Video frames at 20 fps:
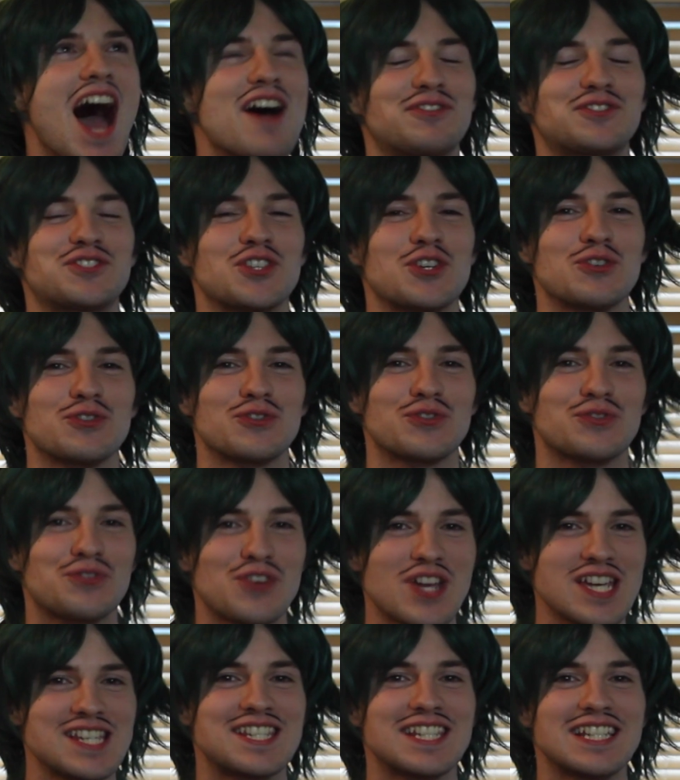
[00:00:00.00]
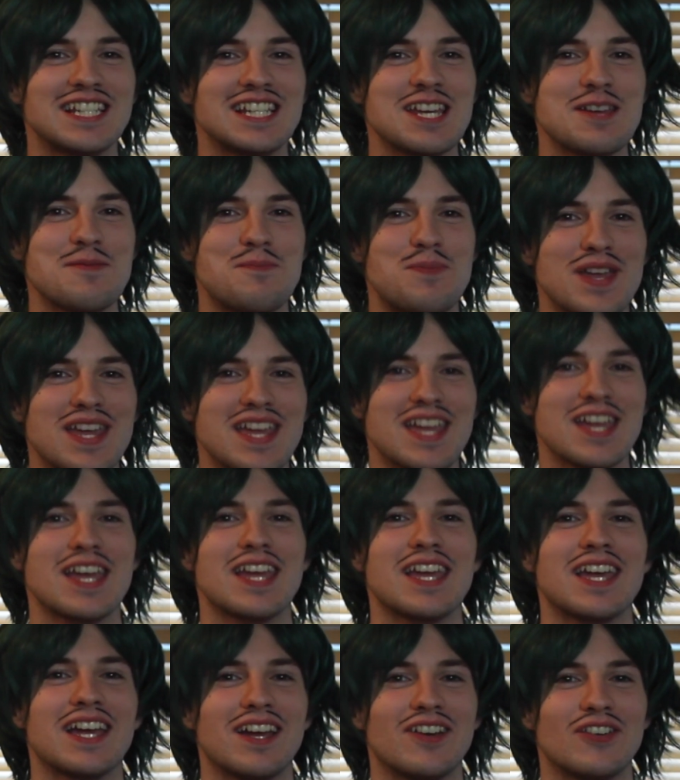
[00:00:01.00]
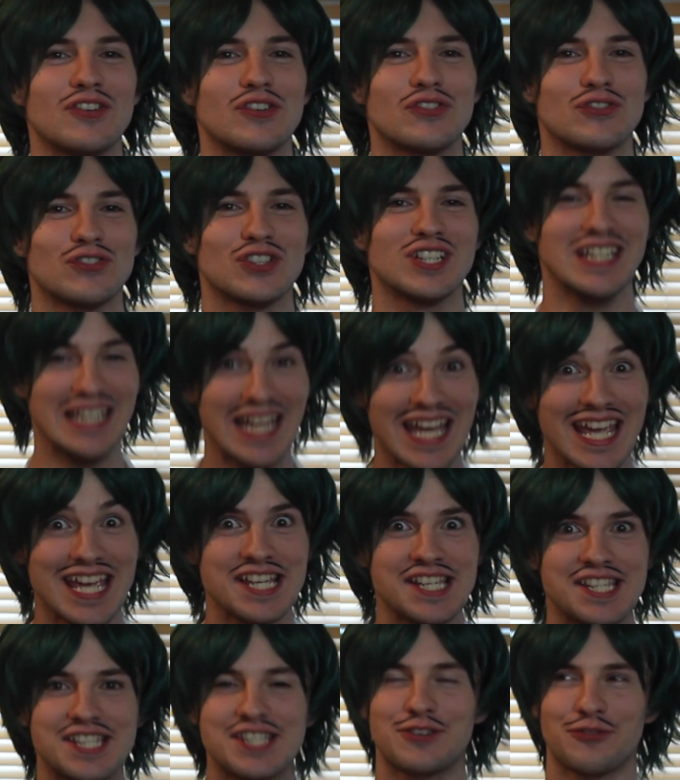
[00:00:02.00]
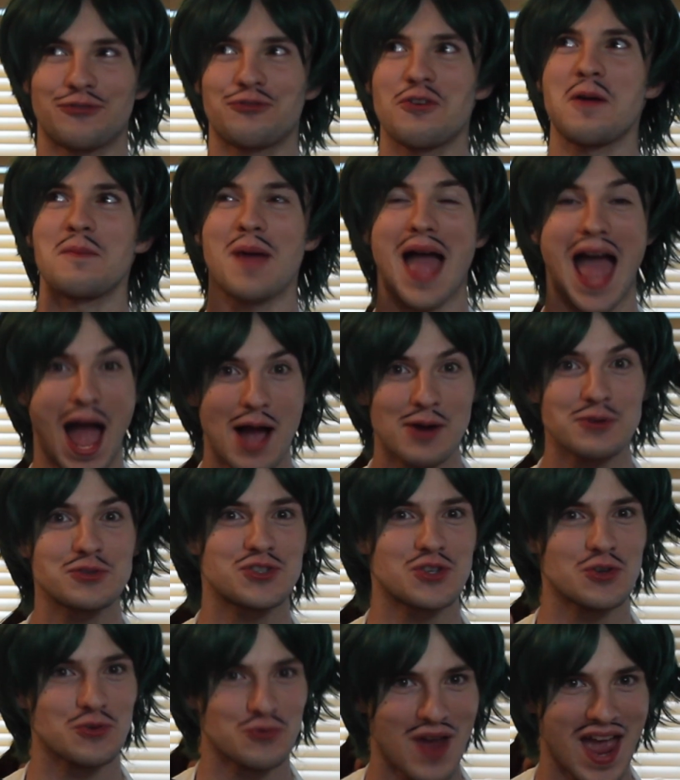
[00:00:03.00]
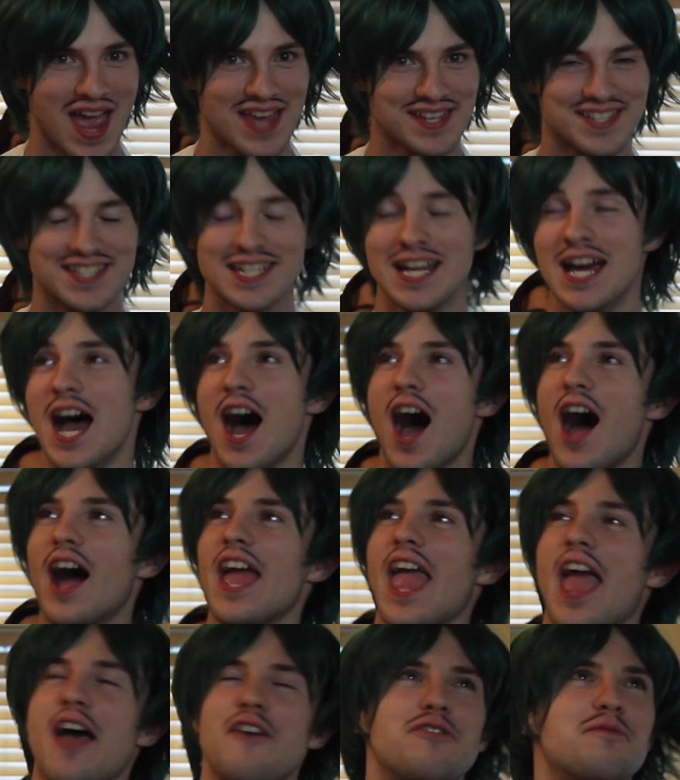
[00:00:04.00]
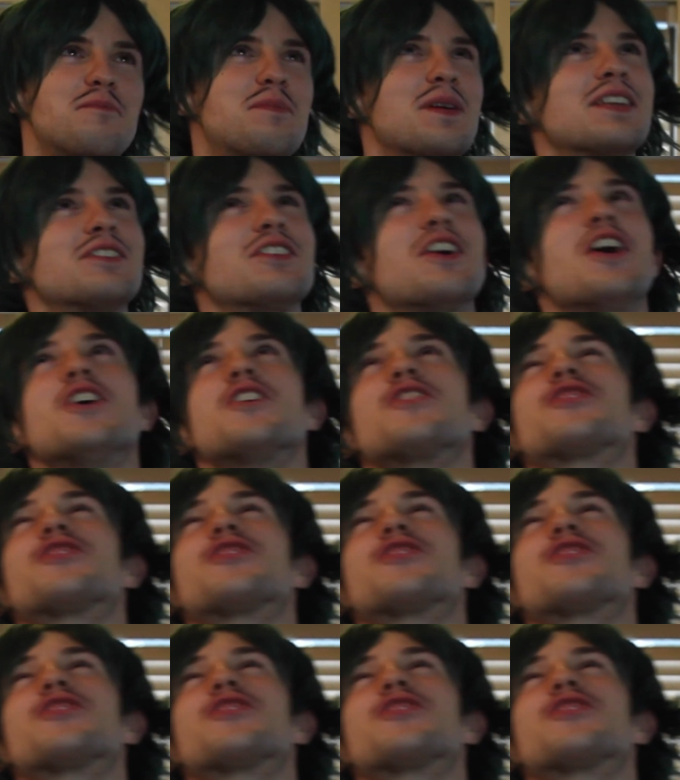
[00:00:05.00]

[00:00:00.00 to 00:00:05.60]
after recently being released from house arrest. I have been